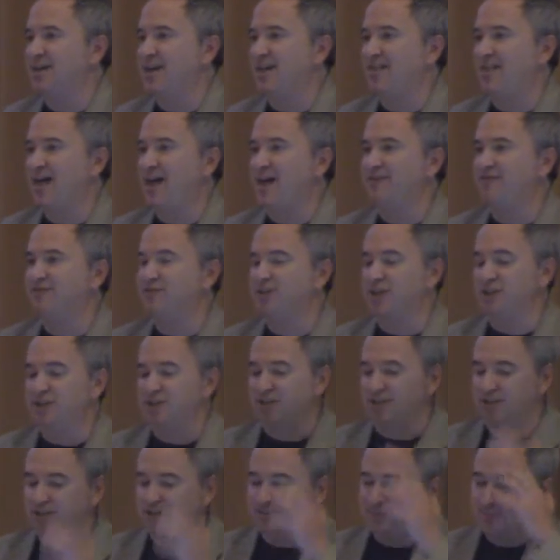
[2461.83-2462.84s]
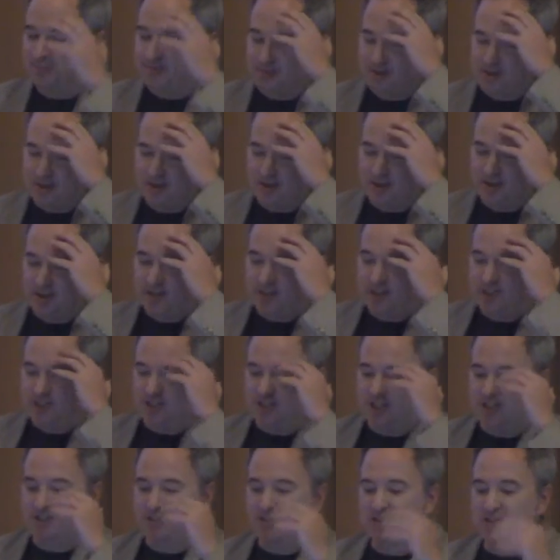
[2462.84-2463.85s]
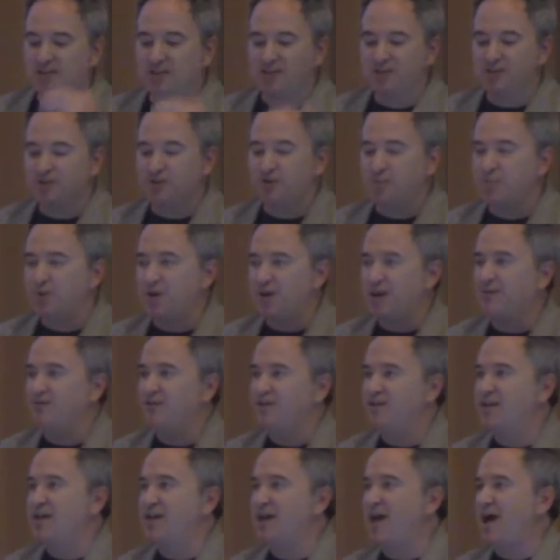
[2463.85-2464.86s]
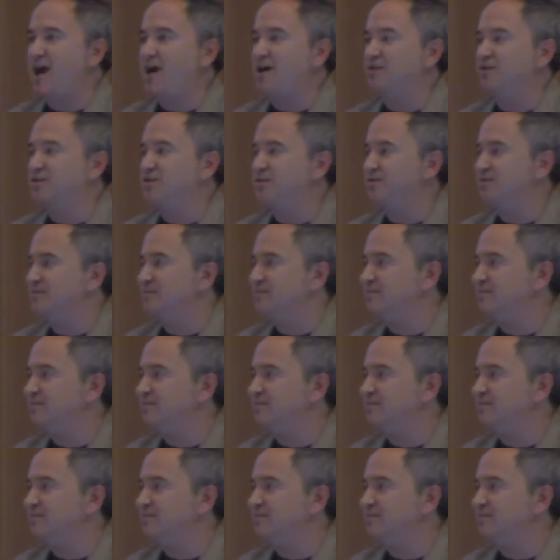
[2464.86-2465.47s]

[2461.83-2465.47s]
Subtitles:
that life-changing. She tells you to put everything out